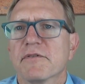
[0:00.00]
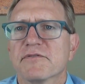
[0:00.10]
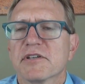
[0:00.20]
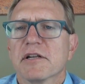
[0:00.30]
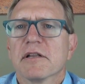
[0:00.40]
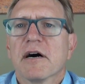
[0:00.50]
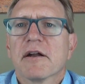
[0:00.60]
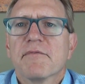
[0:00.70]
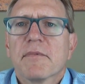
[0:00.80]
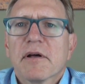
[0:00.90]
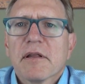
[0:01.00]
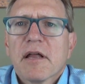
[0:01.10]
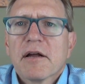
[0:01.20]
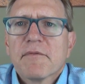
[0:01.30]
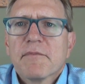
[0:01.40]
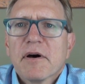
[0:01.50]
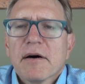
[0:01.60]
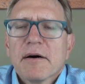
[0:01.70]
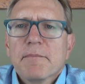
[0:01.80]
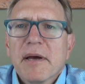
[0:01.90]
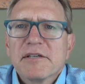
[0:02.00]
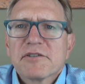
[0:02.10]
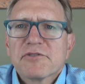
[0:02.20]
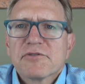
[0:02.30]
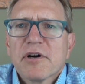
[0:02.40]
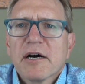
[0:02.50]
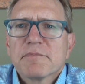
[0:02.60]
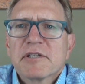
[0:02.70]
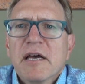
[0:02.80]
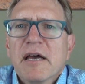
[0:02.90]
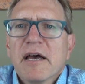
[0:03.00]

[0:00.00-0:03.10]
We've seen a lot of basis drops,